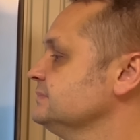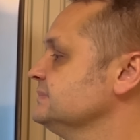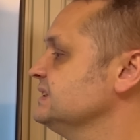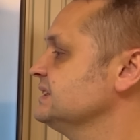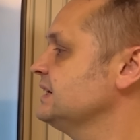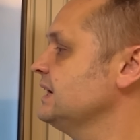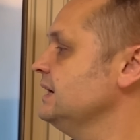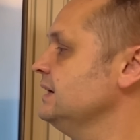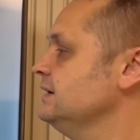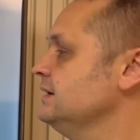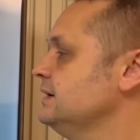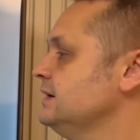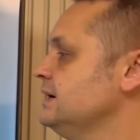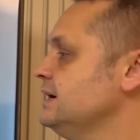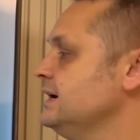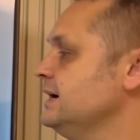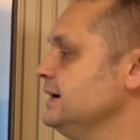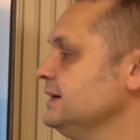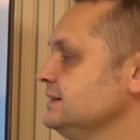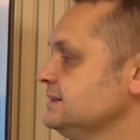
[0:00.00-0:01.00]
Okay,
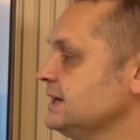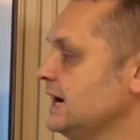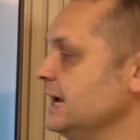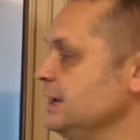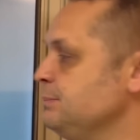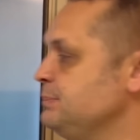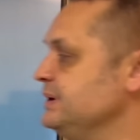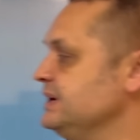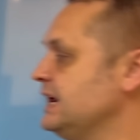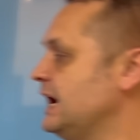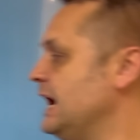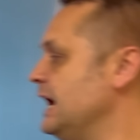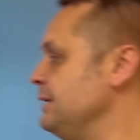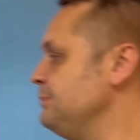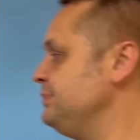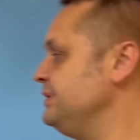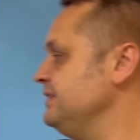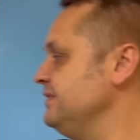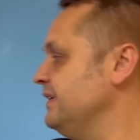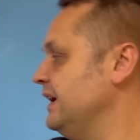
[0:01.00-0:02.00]
type in
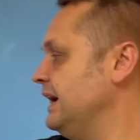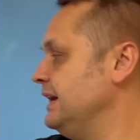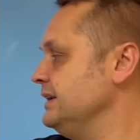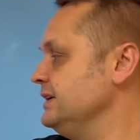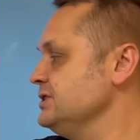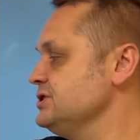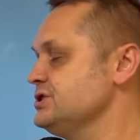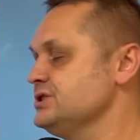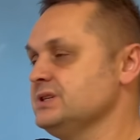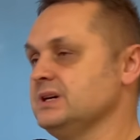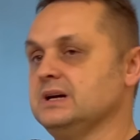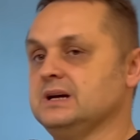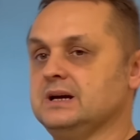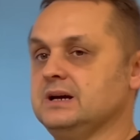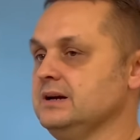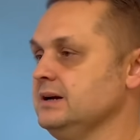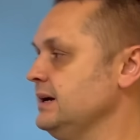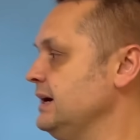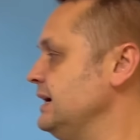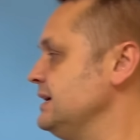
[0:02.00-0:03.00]
IP Vanish
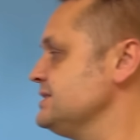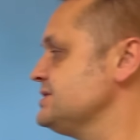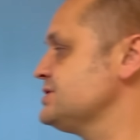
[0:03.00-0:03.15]
and